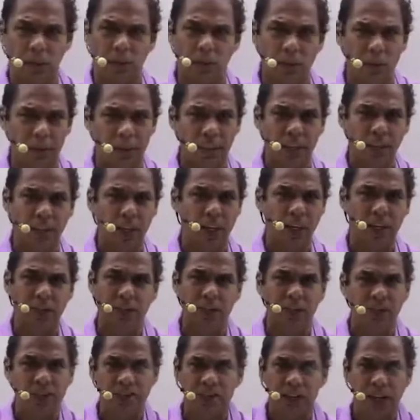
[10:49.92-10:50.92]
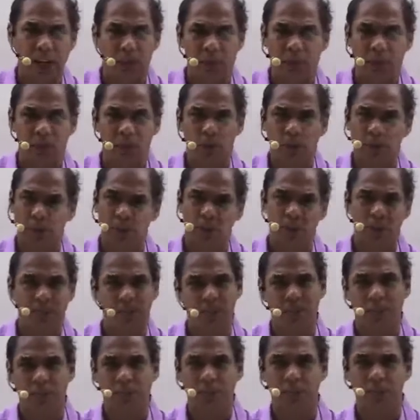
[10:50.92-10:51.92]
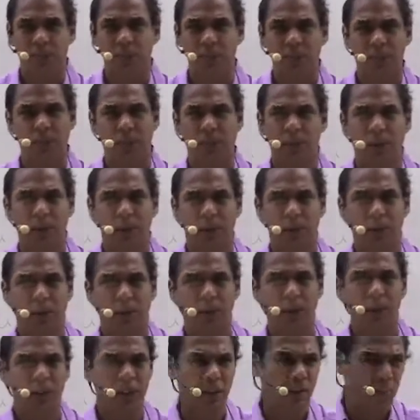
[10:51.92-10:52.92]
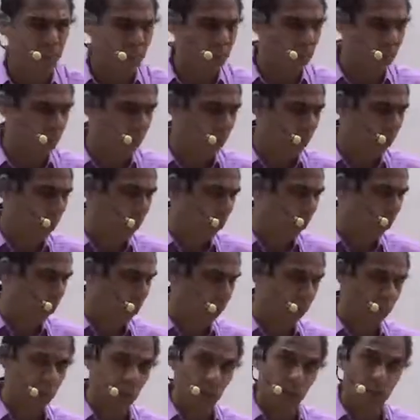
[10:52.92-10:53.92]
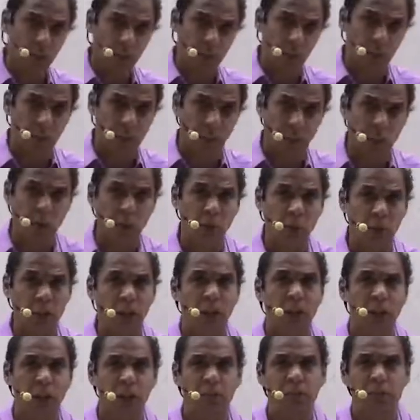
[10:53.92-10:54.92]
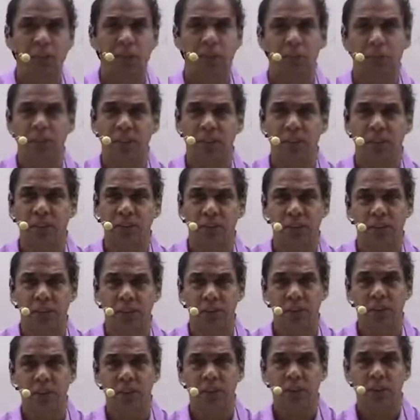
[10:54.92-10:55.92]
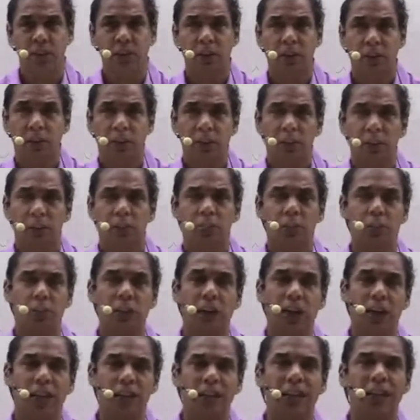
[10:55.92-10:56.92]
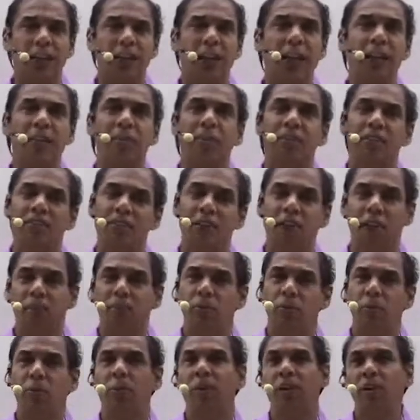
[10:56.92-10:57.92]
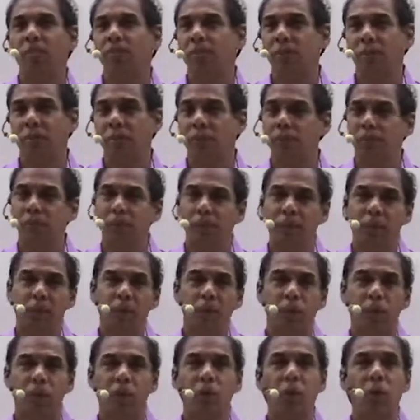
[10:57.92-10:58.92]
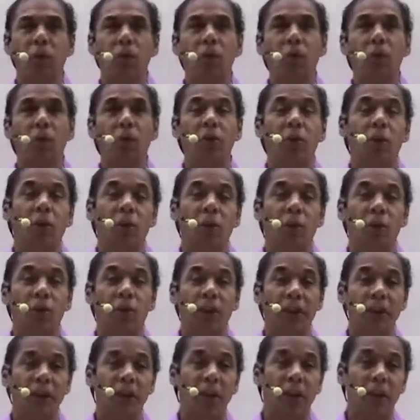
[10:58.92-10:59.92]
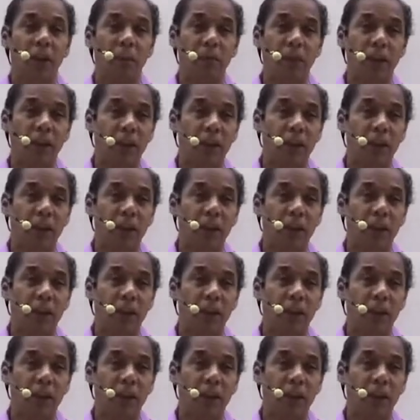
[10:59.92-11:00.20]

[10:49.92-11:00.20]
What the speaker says: women they take much time to dress up, right? They go with lot of concentration, so that they take much time to dress up. So when they are